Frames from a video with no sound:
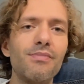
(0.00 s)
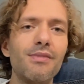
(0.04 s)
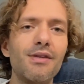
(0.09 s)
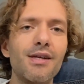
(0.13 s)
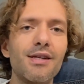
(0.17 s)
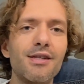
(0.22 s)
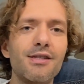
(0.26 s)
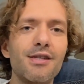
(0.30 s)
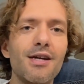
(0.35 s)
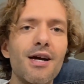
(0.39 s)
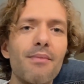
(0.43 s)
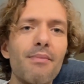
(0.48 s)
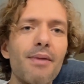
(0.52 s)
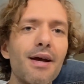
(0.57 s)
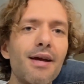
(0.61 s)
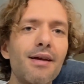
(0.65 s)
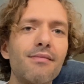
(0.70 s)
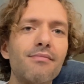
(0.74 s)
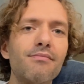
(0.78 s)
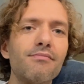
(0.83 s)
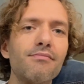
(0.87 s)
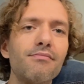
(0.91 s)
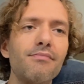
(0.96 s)
It's got my
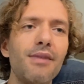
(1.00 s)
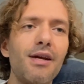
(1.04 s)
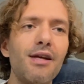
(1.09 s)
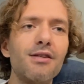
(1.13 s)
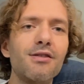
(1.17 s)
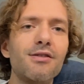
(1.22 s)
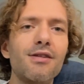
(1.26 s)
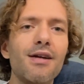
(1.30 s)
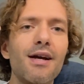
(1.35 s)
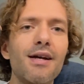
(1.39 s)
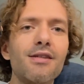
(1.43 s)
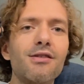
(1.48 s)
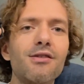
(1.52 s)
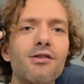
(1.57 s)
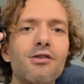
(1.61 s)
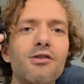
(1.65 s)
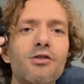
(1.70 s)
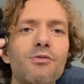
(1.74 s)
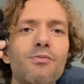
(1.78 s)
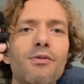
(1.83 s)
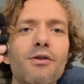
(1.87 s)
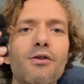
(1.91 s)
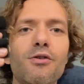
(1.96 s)
insights into
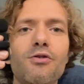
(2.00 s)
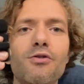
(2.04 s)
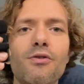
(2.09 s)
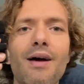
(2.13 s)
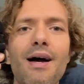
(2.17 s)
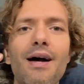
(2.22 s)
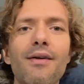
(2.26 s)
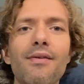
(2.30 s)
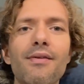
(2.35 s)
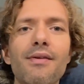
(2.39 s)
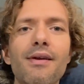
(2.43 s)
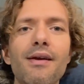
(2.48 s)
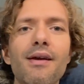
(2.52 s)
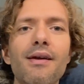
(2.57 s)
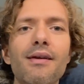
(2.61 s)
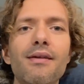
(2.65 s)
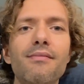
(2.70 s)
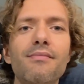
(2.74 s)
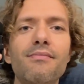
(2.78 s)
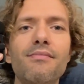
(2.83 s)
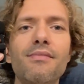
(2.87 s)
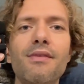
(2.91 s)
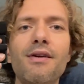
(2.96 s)
spirituality
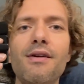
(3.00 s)
and